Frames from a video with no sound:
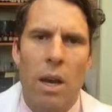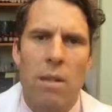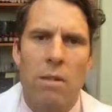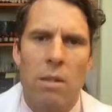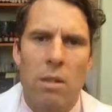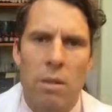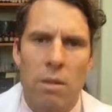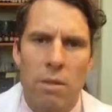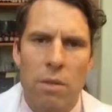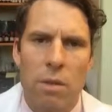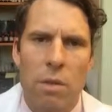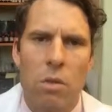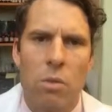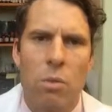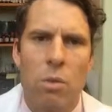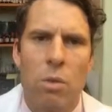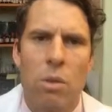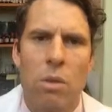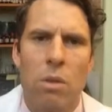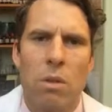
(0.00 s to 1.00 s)
as
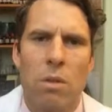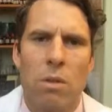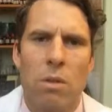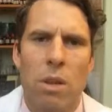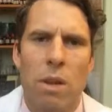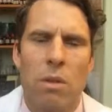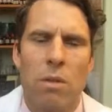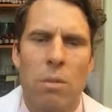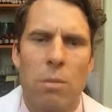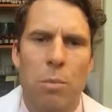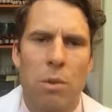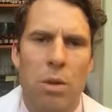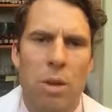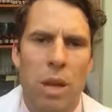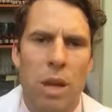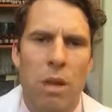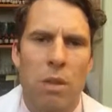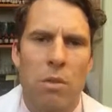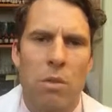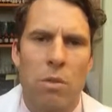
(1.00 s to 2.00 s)
individuals as it
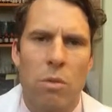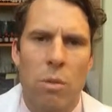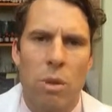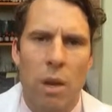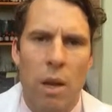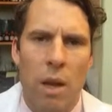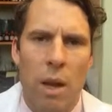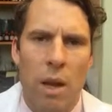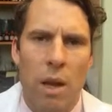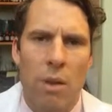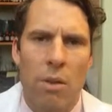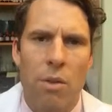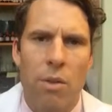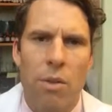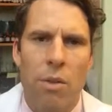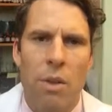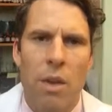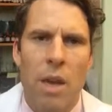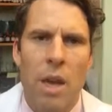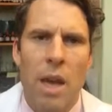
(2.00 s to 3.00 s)
pertains to our
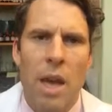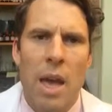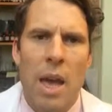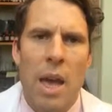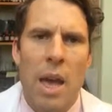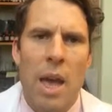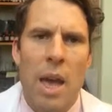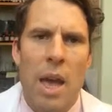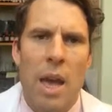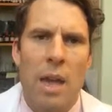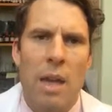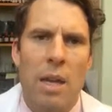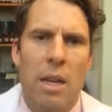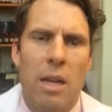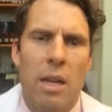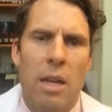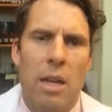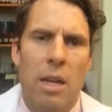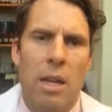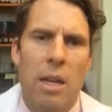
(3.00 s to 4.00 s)
health.
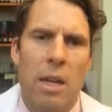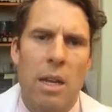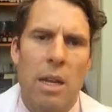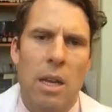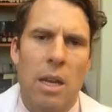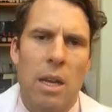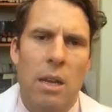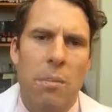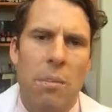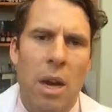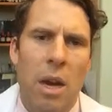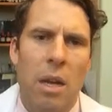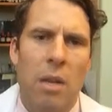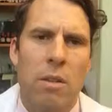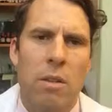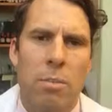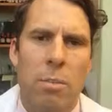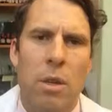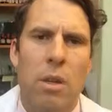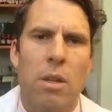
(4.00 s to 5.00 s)
And in my
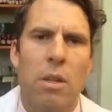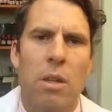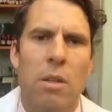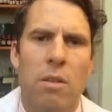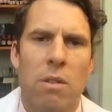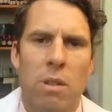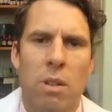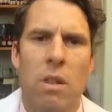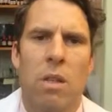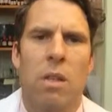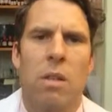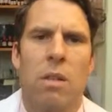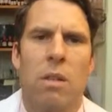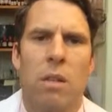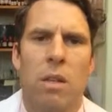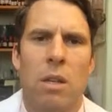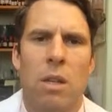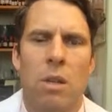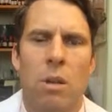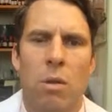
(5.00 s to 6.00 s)
experience
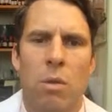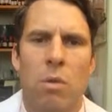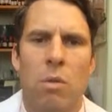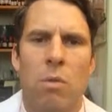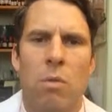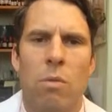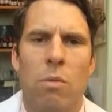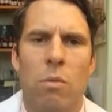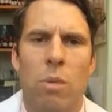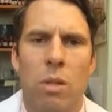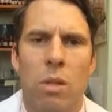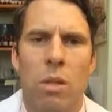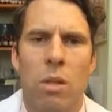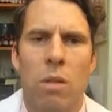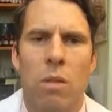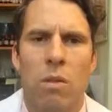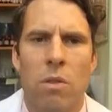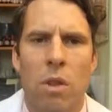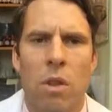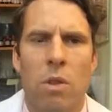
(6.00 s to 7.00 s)
clinically, those
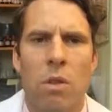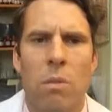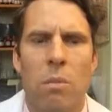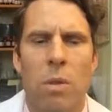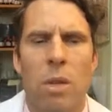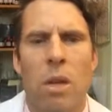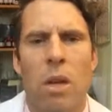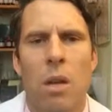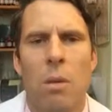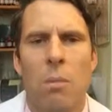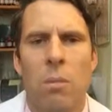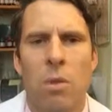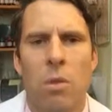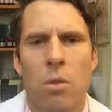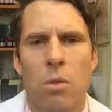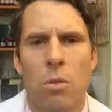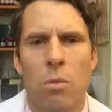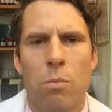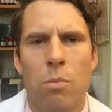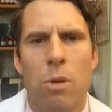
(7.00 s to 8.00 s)
really start to become the
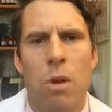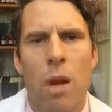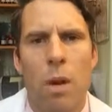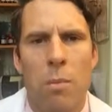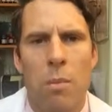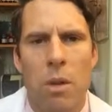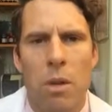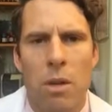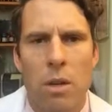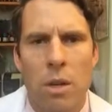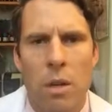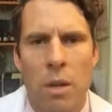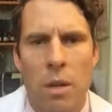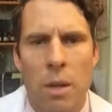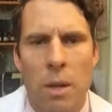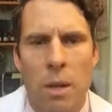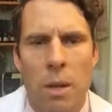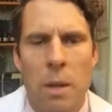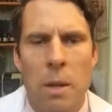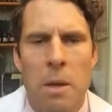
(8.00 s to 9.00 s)
two primary